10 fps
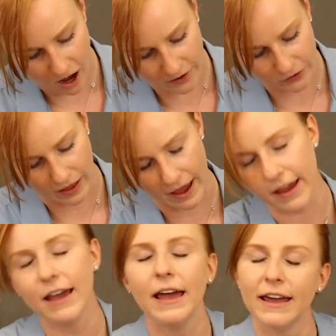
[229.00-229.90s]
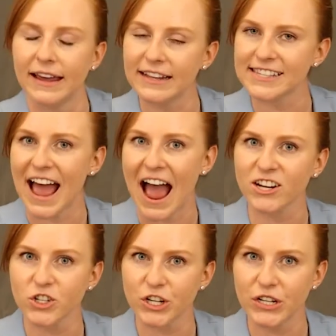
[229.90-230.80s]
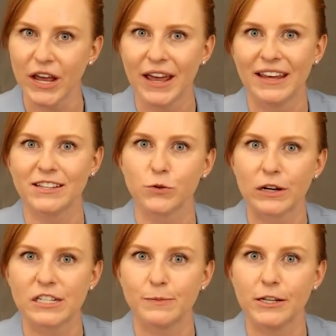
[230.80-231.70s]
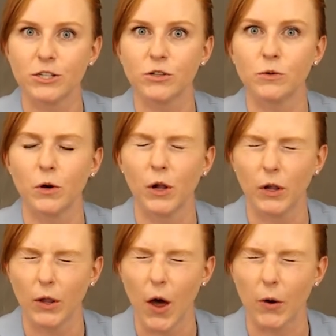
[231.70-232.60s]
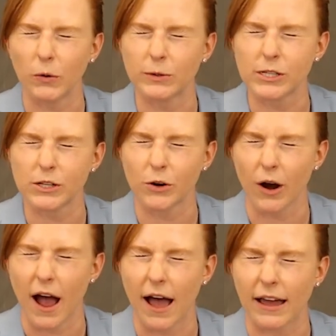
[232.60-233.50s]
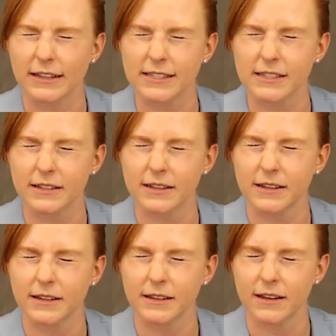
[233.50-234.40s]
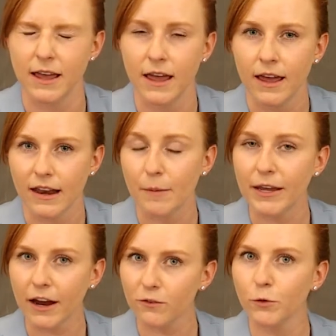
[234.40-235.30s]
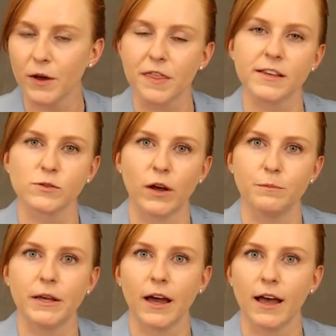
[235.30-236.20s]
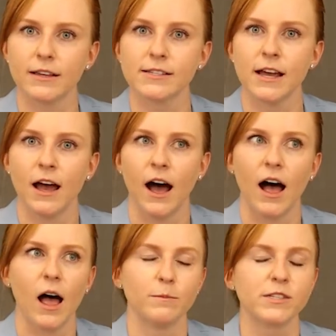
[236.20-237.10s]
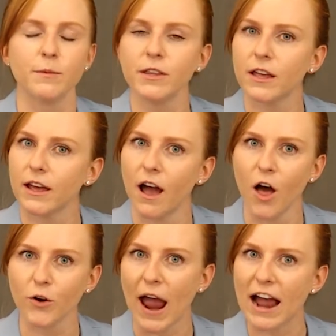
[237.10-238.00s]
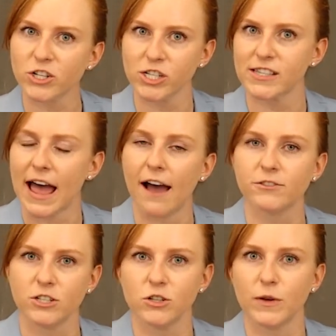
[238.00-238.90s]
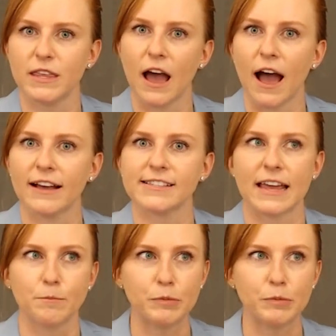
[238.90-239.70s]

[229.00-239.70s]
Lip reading: oculi, its action is going to be to close your eyes. Now be careful with this one because some of the other actions that have to do with the eyes, like